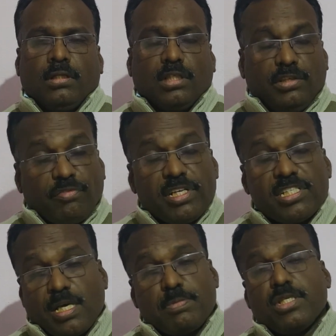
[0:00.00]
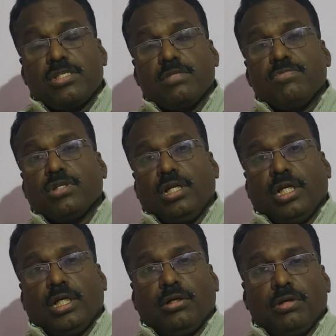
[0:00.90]
the different subsystems
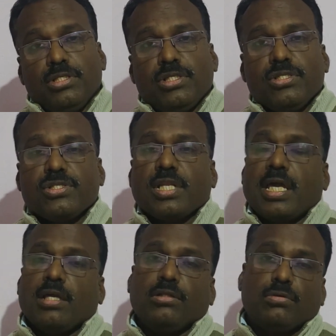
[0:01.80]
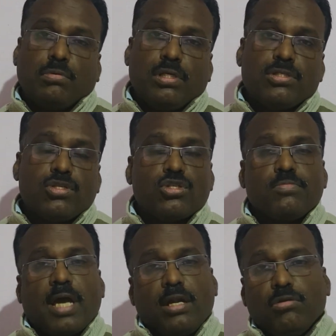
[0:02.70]
related to engines like the cooling
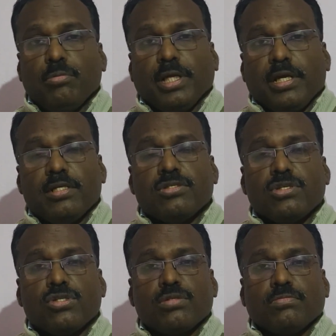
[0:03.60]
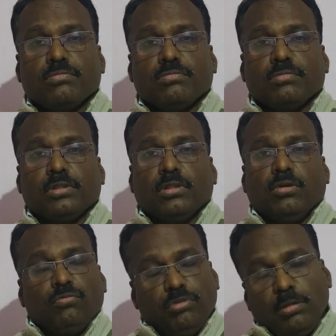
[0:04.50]
system and lubricating system
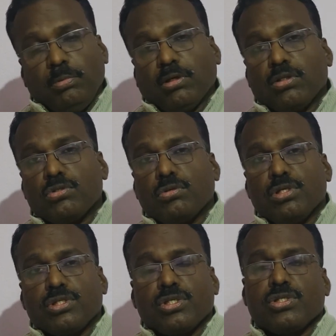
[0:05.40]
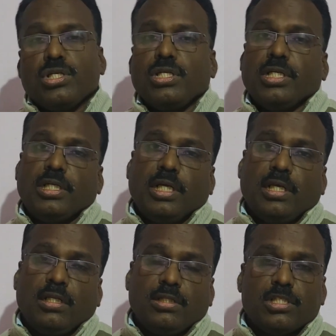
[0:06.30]
will be also discussed in
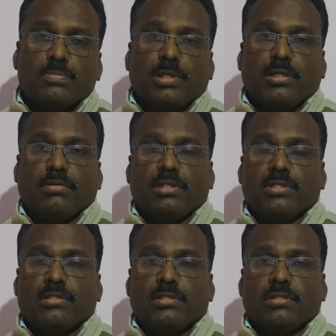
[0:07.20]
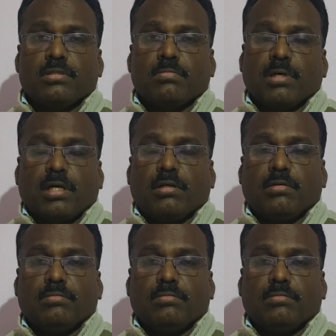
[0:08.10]
detail in this particular part